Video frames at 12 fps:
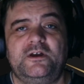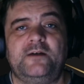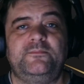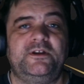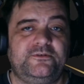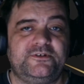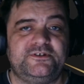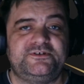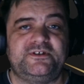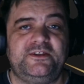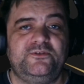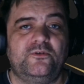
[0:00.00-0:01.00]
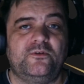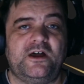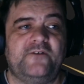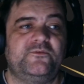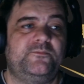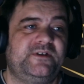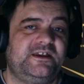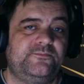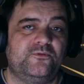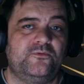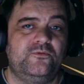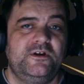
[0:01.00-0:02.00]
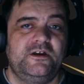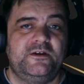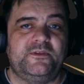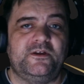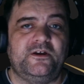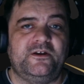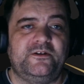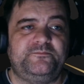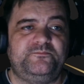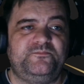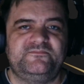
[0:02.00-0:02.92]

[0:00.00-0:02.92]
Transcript: uploaders and not other people that are,